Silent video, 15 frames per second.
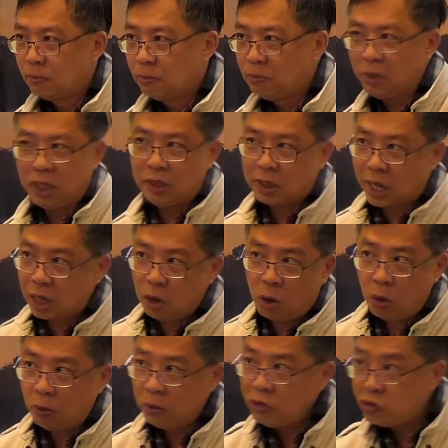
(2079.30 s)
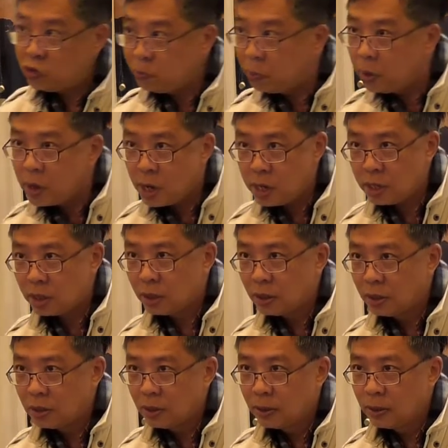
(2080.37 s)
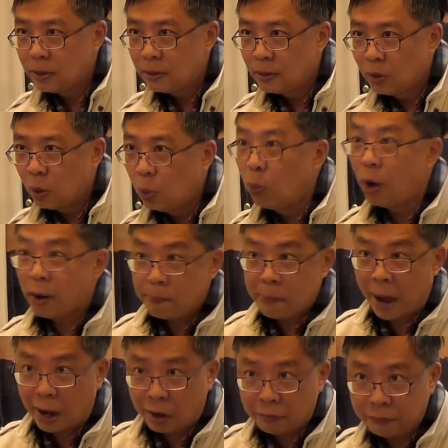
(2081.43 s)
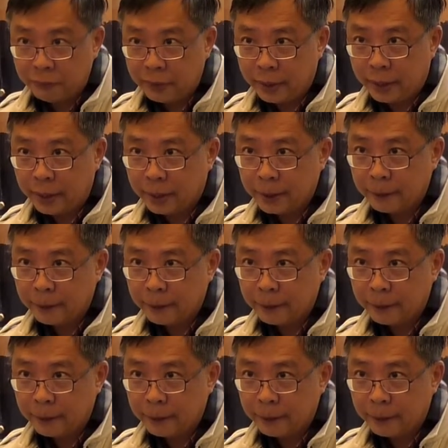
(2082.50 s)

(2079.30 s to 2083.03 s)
may Thy Holy Spirit work powerfully